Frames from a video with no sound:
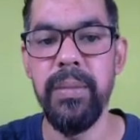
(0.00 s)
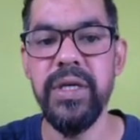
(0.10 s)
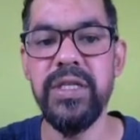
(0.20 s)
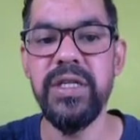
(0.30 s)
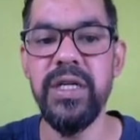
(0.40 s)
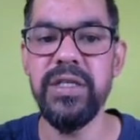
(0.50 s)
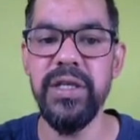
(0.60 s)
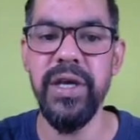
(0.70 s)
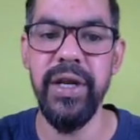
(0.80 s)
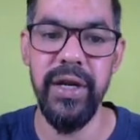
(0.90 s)

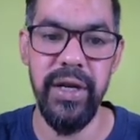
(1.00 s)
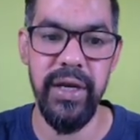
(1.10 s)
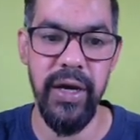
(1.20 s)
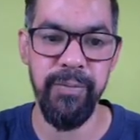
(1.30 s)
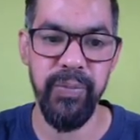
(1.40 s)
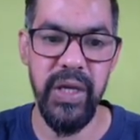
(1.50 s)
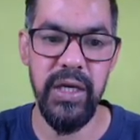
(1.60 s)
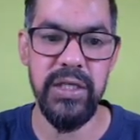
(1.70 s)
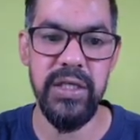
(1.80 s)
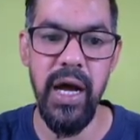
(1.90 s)
business in India.
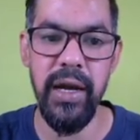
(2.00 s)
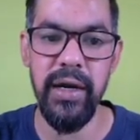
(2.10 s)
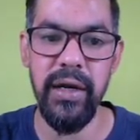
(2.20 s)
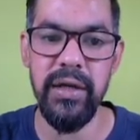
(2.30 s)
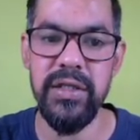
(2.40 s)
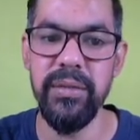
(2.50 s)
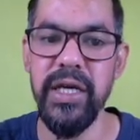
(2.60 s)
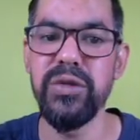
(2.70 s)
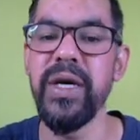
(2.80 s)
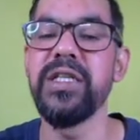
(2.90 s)
He started some
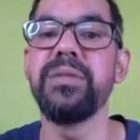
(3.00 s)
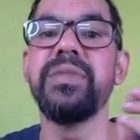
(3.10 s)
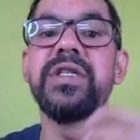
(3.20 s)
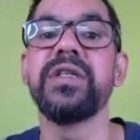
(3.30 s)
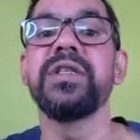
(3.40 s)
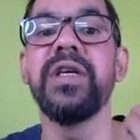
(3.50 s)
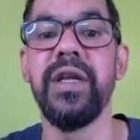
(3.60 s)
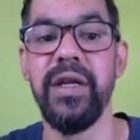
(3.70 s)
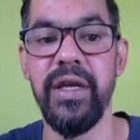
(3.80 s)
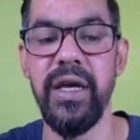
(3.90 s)
XYZ business in
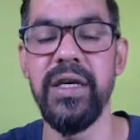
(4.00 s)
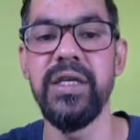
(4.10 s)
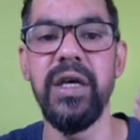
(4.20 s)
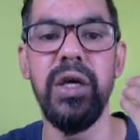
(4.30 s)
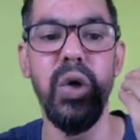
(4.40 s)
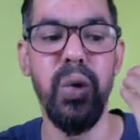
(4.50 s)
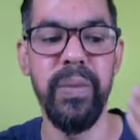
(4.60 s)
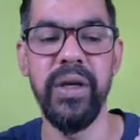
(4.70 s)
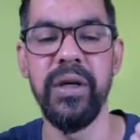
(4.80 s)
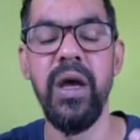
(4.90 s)
India. He
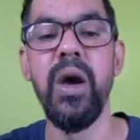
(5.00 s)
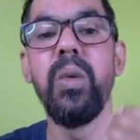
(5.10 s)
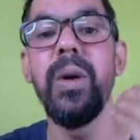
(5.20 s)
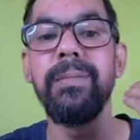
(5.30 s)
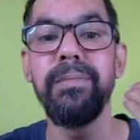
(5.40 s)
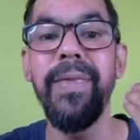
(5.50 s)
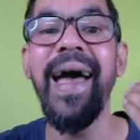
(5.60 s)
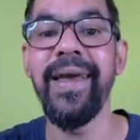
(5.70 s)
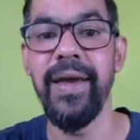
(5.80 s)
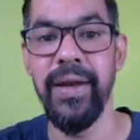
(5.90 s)
opened one
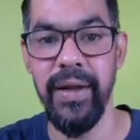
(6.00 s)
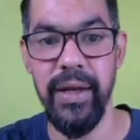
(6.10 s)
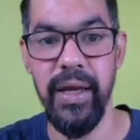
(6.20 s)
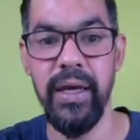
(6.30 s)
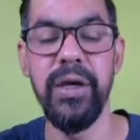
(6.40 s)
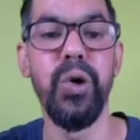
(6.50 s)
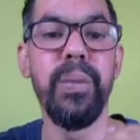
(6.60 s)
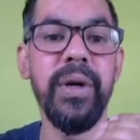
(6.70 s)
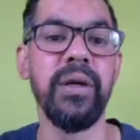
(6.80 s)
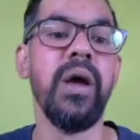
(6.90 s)
bank in India. He
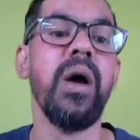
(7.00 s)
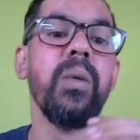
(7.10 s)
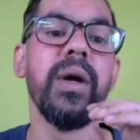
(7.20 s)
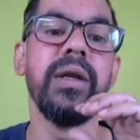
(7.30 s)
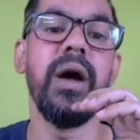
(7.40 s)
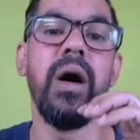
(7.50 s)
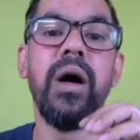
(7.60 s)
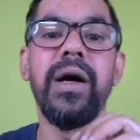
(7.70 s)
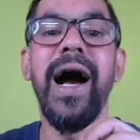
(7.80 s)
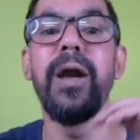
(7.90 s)
opened one
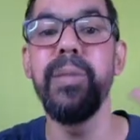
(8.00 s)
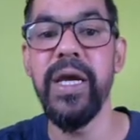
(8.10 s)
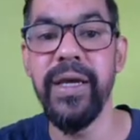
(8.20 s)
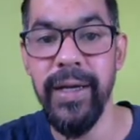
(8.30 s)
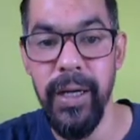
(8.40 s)
car making